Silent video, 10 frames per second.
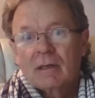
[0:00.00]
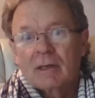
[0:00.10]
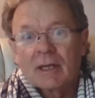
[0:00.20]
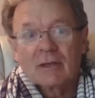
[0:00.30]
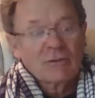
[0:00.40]

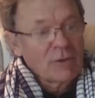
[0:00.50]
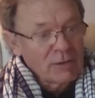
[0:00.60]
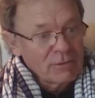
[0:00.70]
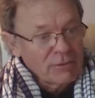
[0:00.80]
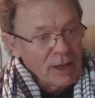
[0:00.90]
Next fun
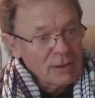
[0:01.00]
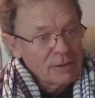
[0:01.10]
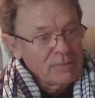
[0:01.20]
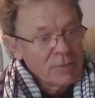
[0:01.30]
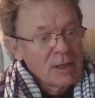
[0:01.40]
fact.
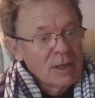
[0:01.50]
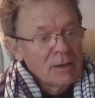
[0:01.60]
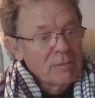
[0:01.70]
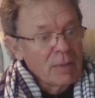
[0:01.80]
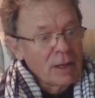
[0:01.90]

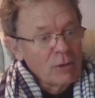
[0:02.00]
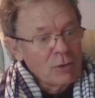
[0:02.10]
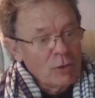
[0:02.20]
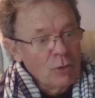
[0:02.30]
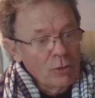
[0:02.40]

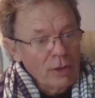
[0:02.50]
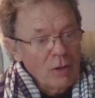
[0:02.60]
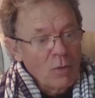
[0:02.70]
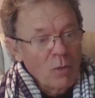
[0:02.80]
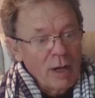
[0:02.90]

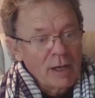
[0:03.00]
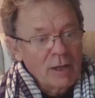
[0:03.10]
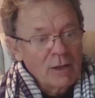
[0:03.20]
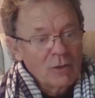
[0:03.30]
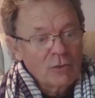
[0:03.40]
Manukura
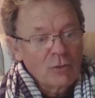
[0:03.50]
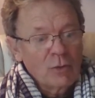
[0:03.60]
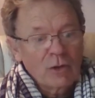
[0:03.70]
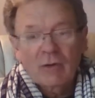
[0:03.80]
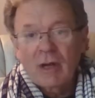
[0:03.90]
weigh
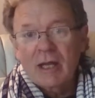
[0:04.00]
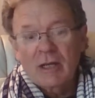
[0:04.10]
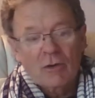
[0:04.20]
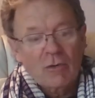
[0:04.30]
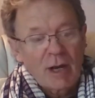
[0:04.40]

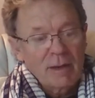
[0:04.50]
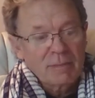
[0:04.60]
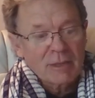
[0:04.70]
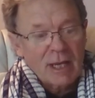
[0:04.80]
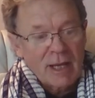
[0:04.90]
280
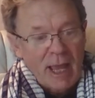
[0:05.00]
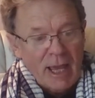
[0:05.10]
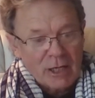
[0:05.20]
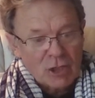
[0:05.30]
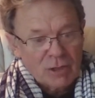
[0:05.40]
grams at
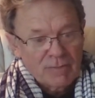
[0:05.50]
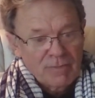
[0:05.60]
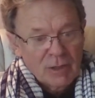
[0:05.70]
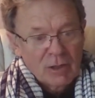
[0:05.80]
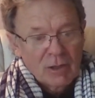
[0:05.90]
hatch.
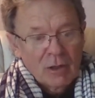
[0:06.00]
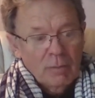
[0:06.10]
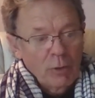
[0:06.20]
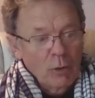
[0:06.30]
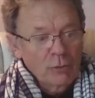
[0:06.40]

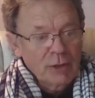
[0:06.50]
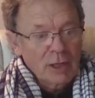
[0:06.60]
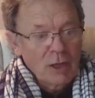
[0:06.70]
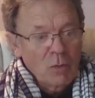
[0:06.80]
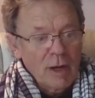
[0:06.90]

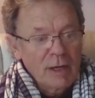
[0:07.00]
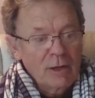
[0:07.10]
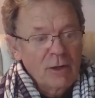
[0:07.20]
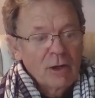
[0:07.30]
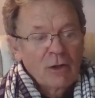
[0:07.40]
Potiki
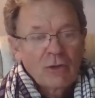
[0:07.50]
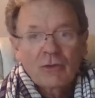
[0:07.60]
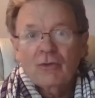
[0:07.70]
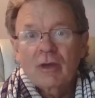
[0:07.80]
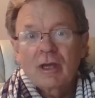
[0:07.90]
weighed
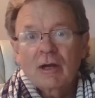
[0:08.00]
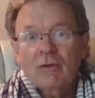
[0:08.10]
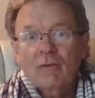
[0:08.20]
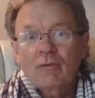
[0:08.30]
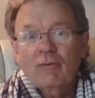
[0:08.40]

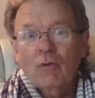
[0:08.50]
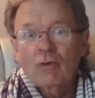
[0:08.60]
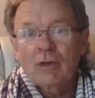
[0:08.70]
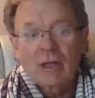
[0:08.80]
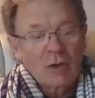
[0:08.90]

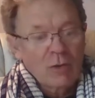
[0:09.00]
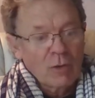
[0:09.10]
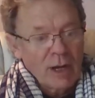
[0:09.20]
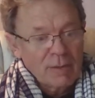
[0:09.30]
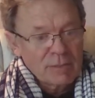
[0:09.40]
340
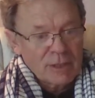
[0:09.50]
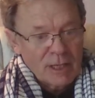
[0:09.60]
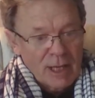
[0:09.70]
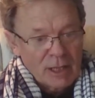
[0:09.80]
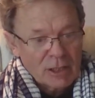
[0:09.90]
grams at
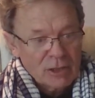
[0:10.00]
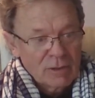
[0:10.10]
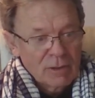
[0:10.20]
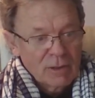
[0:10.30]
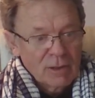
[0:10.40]
hatch.
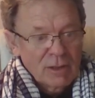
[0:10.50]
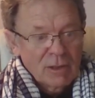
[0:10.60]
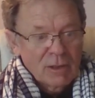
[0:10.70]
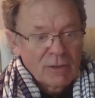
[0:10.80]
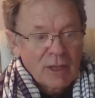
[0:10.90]

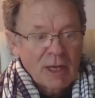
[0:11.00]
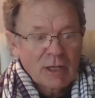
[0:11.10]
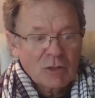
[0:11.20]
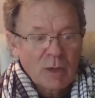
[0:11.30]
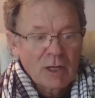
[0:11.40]
The
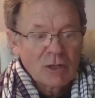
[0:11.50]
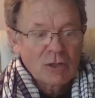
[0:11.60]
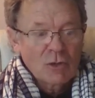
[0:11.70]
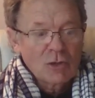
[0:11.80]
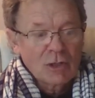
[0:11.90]
hatch weight
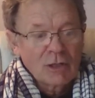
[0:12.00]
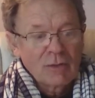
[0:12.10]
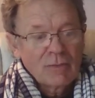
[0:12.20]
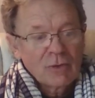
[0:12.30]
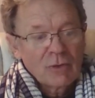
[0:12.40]
is
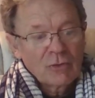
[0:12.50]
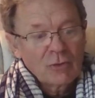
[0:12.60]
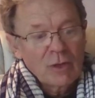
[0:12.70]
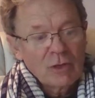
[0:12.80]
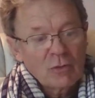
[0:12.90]
usually
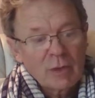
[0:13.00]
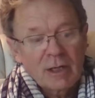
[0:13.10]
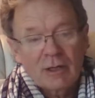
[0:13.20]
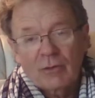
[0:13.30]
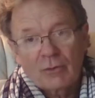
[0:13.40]

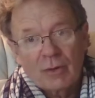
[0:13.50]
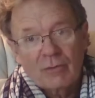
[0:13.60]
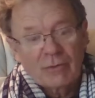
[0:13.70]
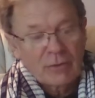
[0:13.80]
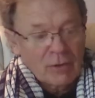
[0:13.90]
320 to
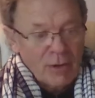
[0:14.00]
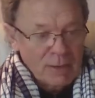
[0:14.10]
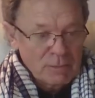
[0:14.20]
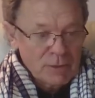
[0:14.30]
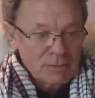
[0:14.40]
350
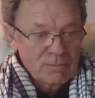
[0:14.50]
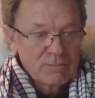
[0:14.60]
grams.